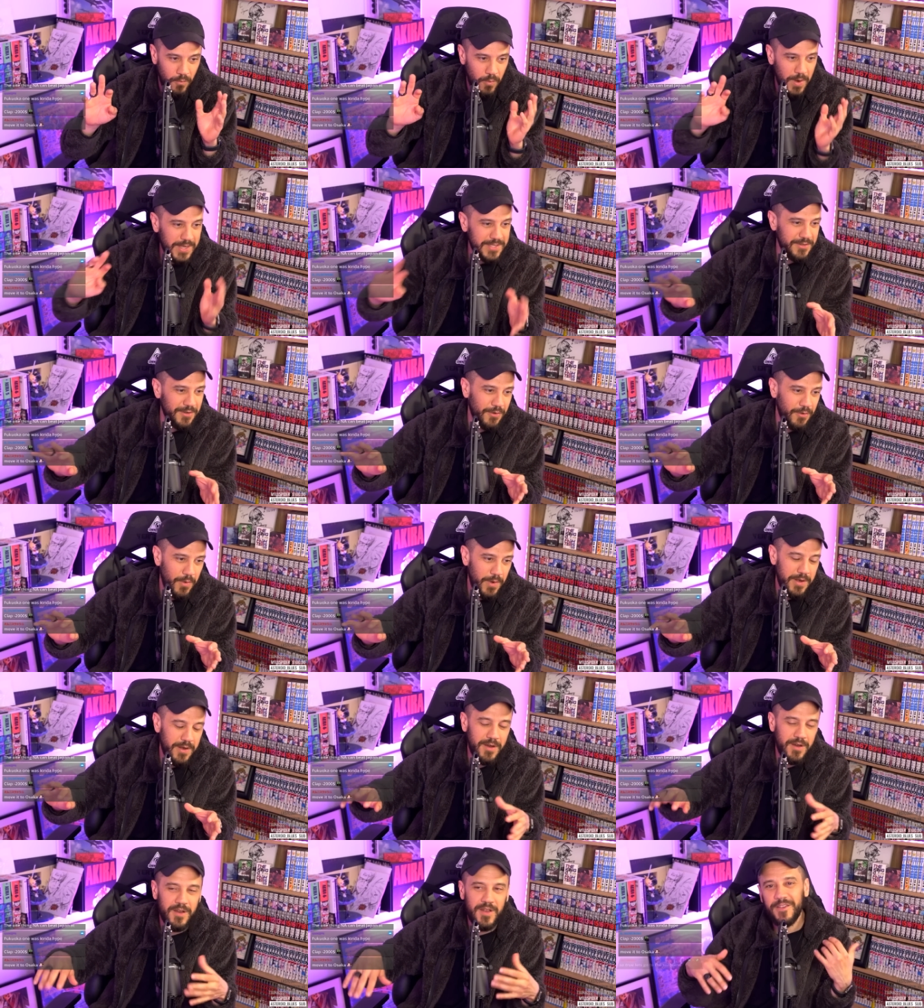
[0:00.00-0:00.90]
Western
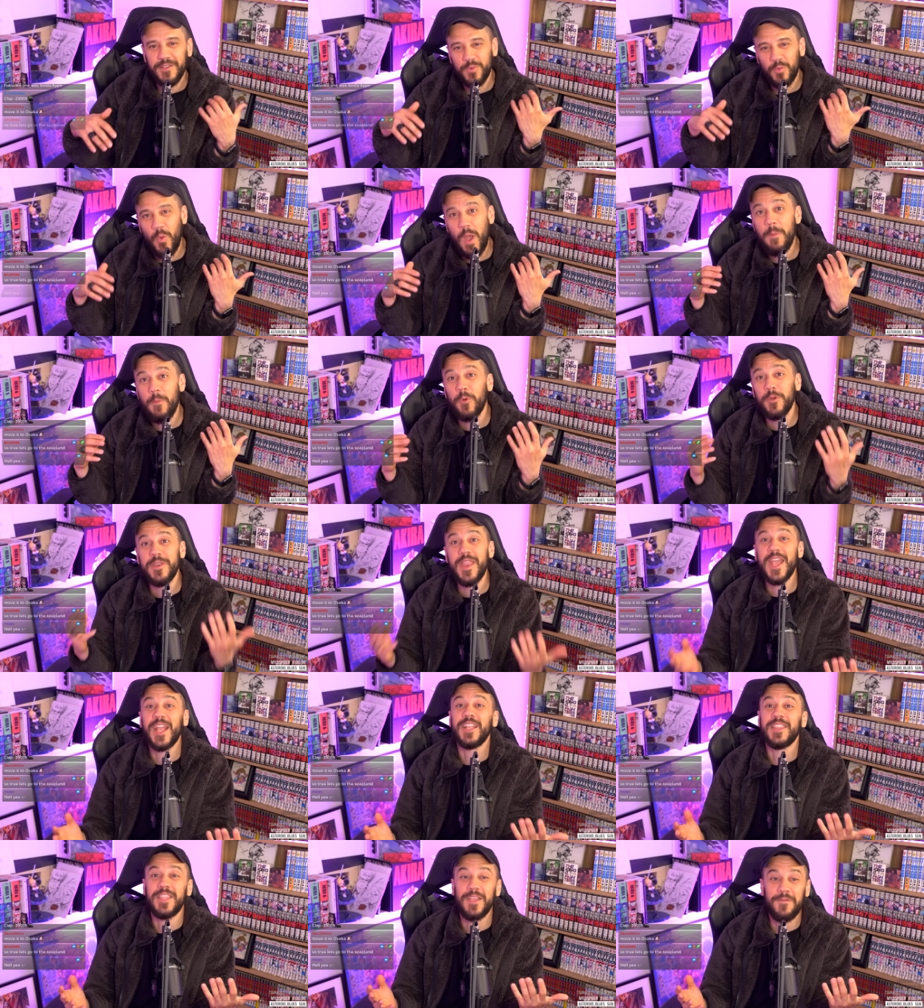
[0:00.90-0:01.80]
Twitter, there's way more
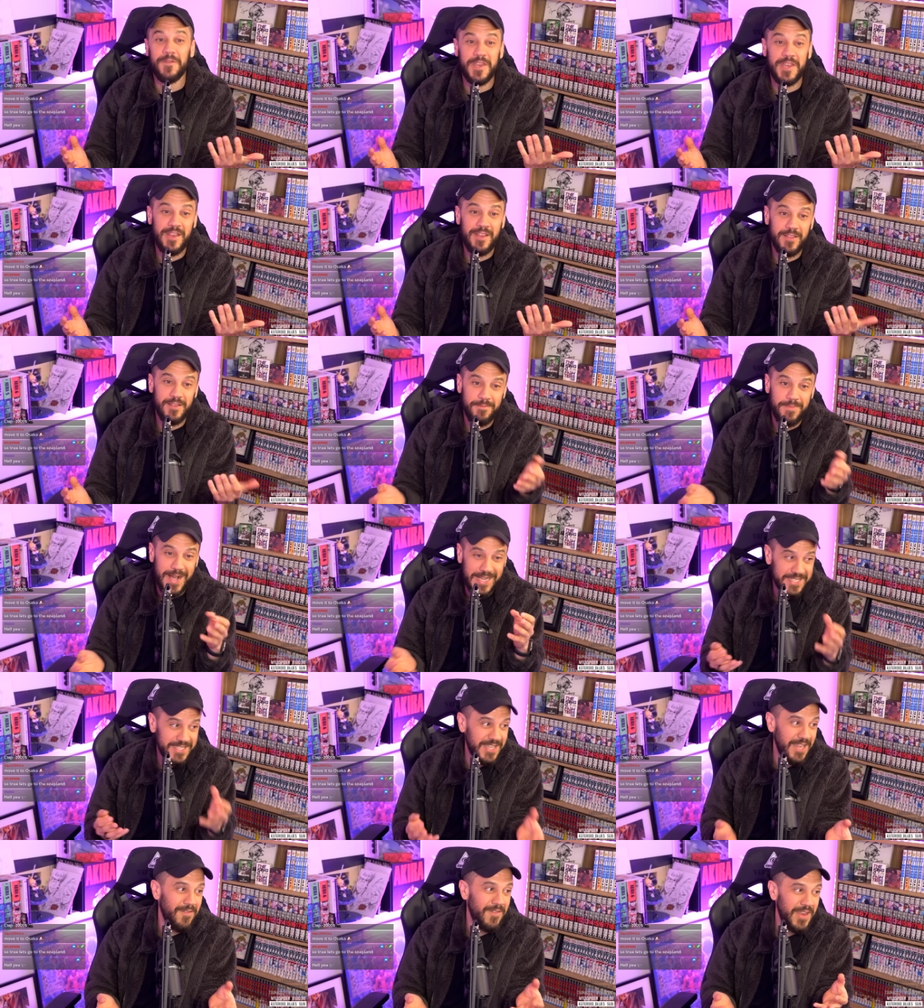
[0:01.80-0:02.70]
negativity than
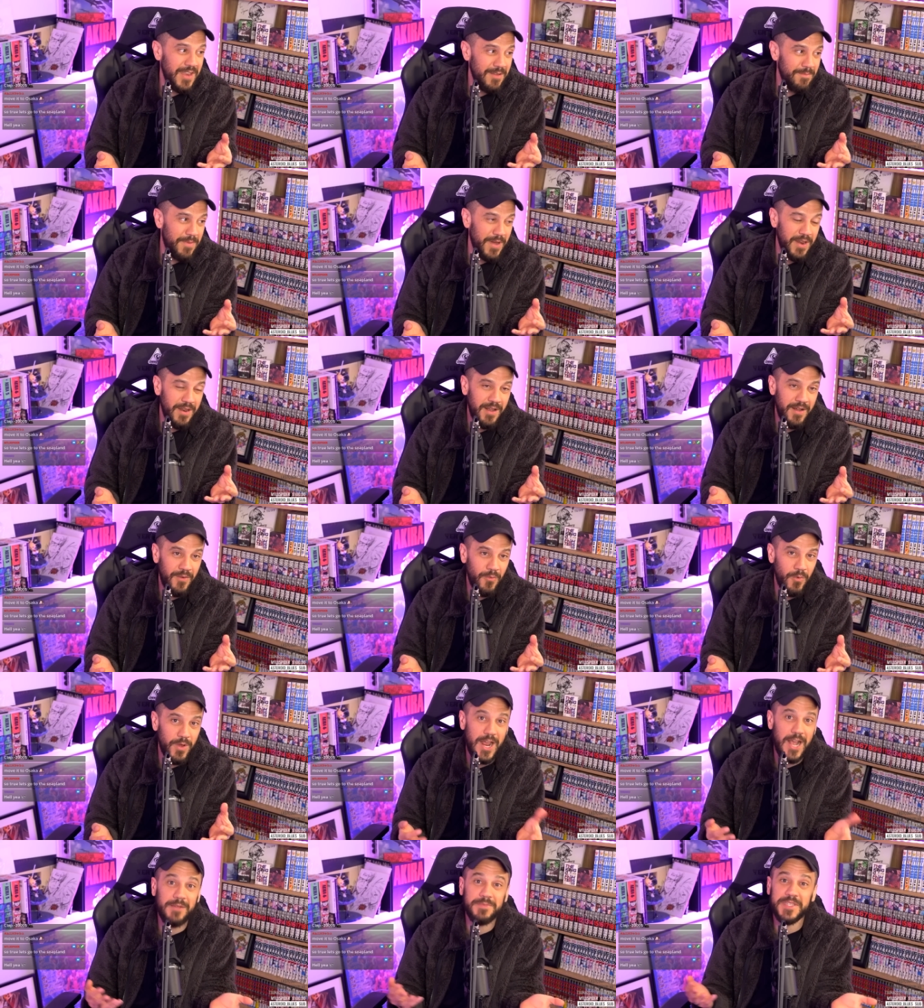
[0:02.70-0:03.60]
positivity. But
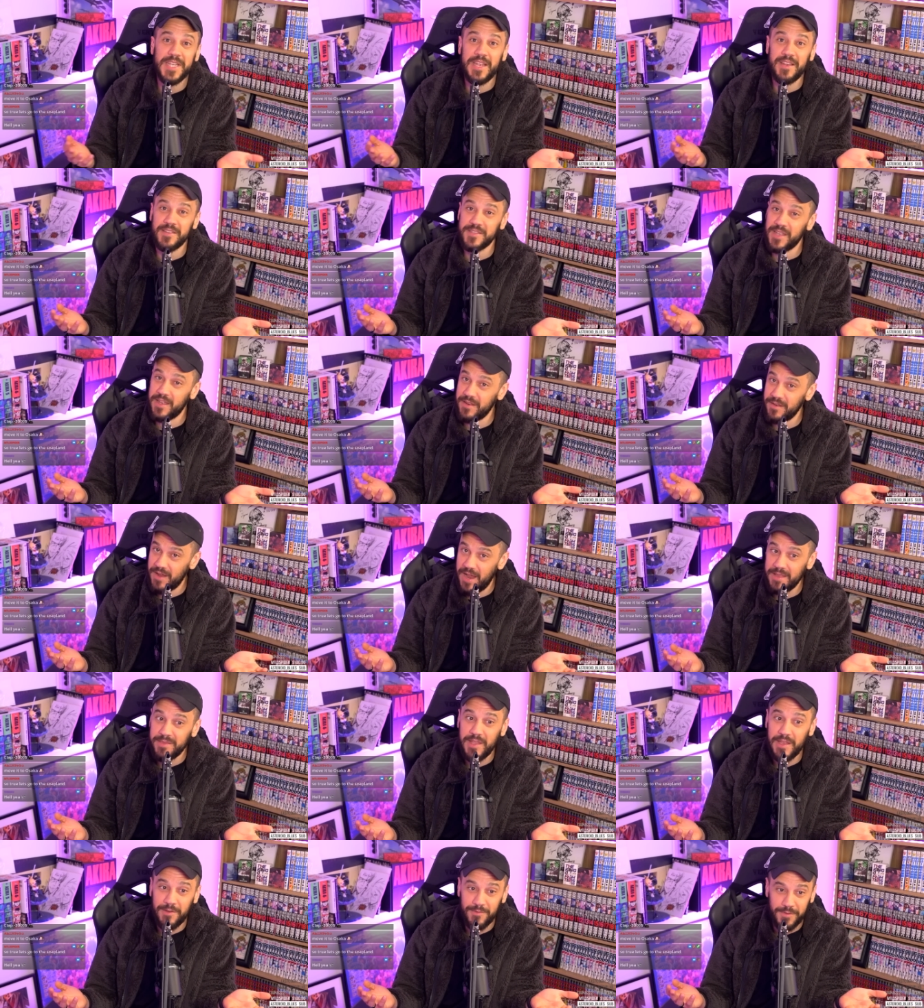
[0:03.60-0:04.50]
what I'm saying is that I
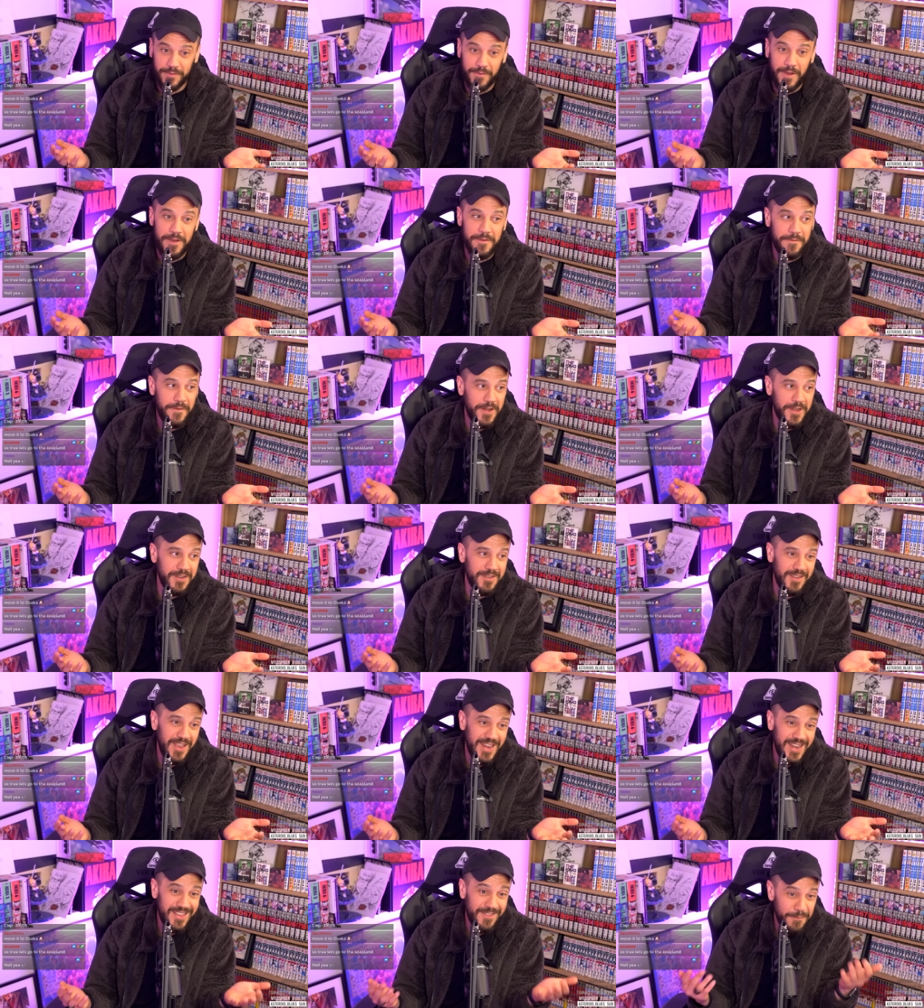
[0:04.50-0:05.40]
think it was very fun
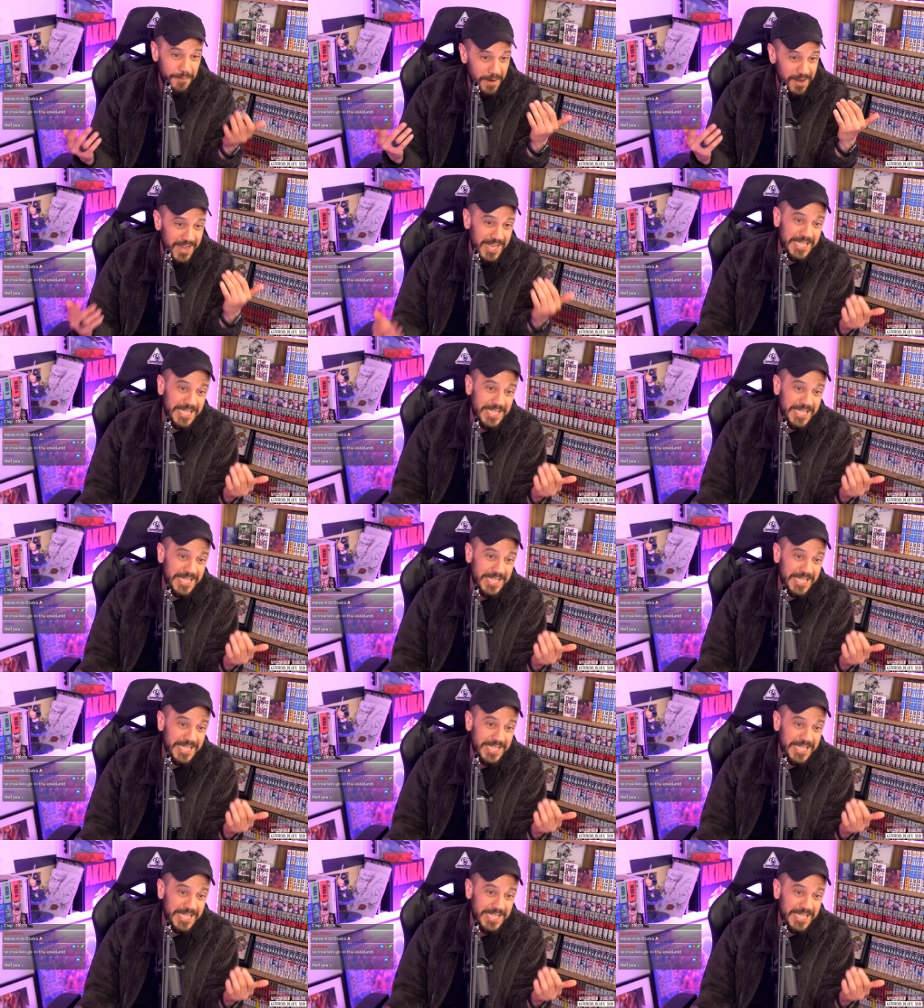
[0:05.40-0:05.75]
and it's very